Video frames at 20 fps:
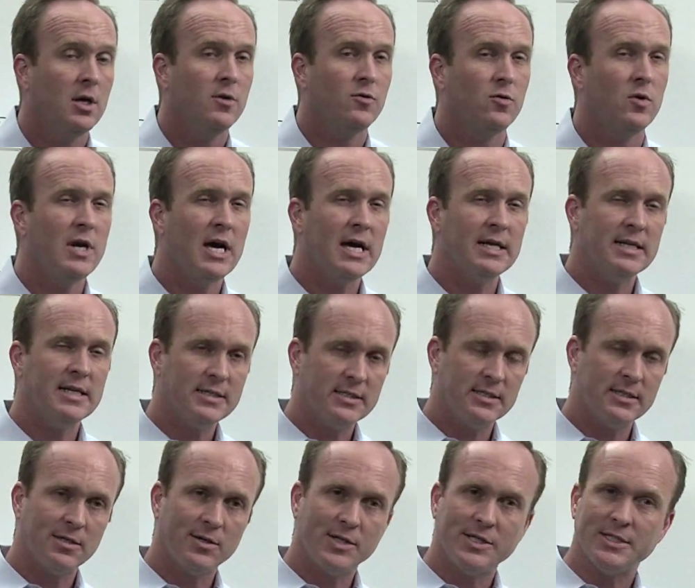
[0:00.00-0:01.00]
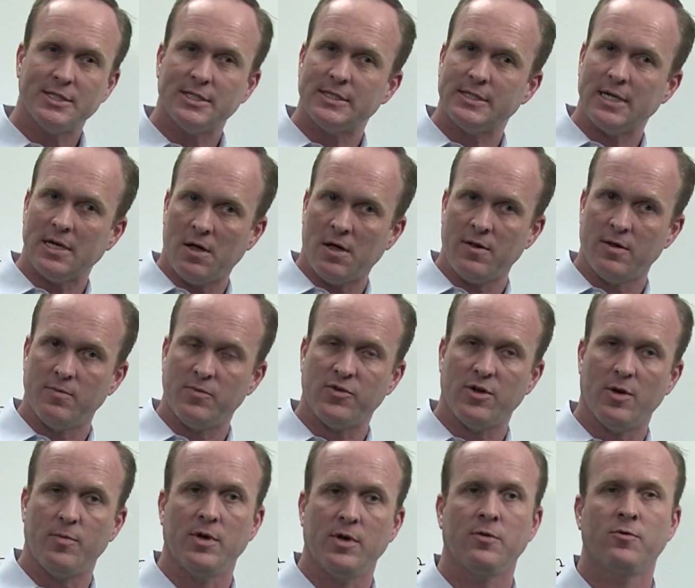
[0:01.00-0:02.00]
So not necessarily sell them
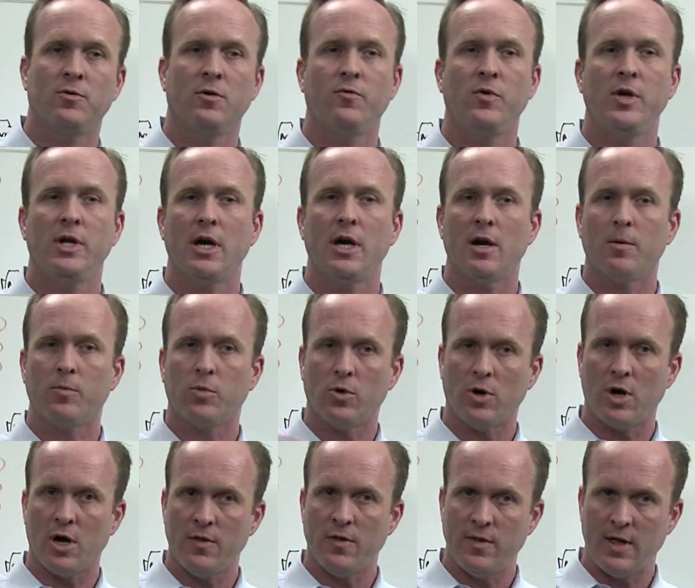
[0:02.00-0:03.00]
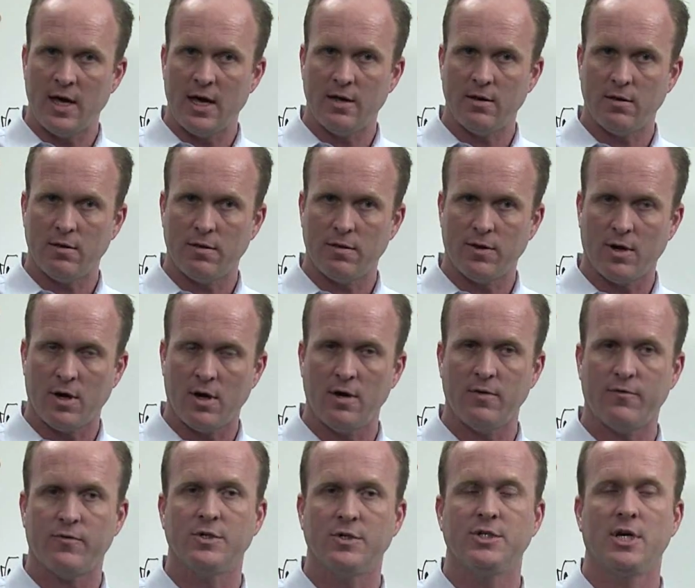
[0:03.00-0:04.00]
something. So if we kind of broaden that
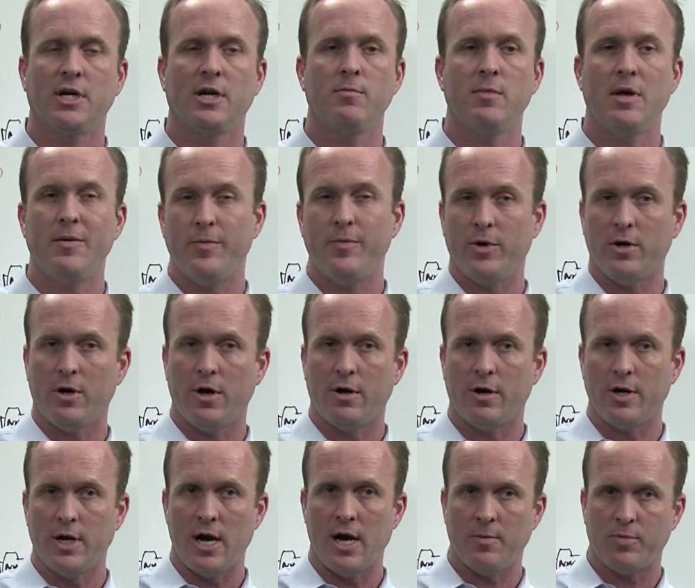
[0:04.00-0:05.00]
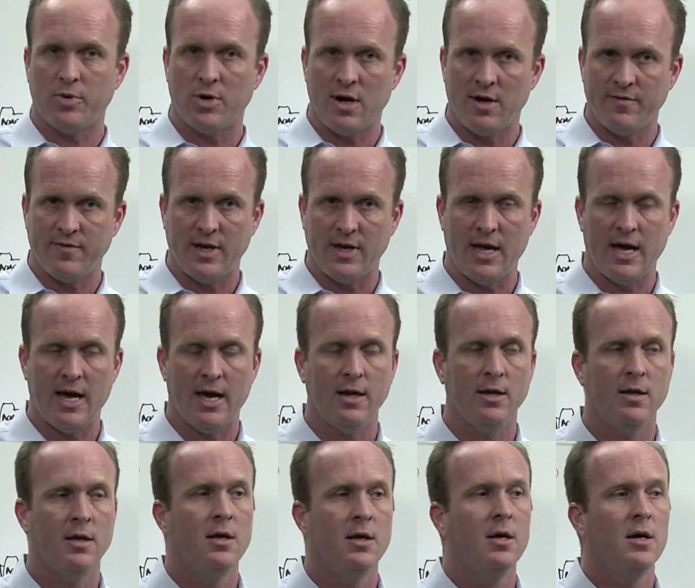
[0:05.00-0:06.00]
thought for a second, maybe put on our nonprofit
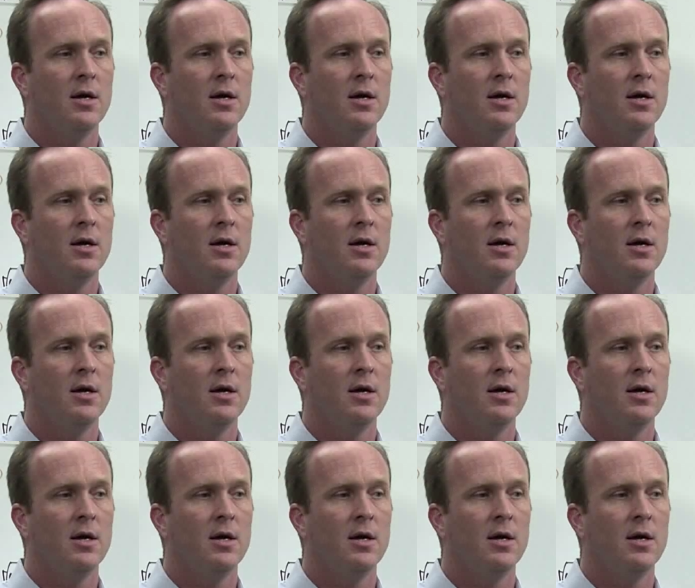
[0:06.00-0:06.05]
hat,